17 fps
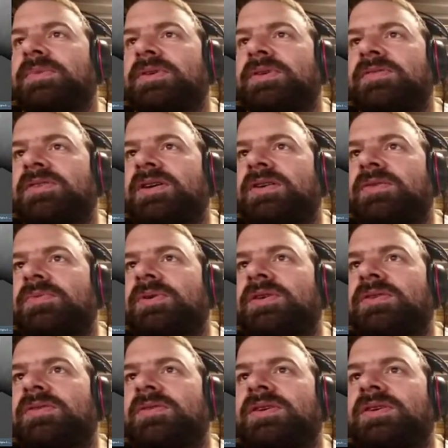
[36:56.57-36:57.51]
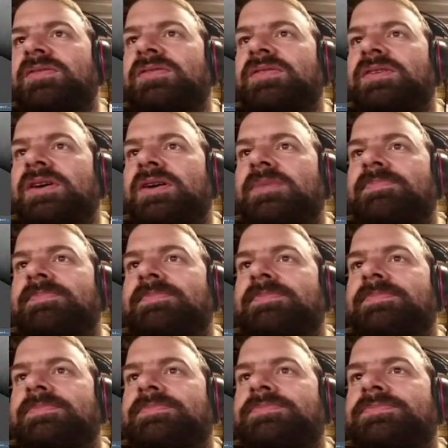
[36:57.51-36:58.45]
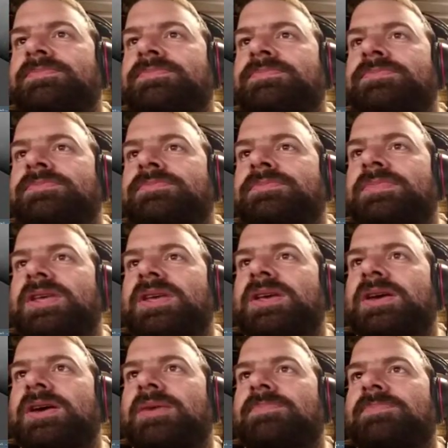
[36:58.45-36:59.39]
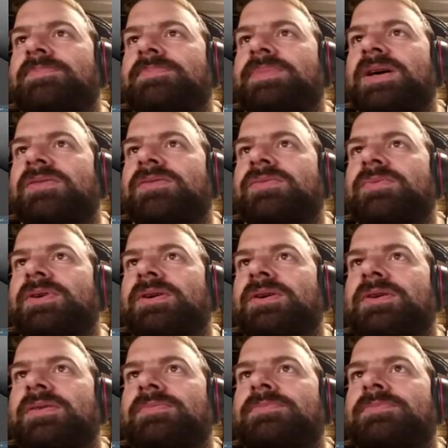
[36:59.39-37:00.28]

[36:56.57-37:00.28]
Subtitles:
Is that a weird crease? Yep. Yep. That's weird.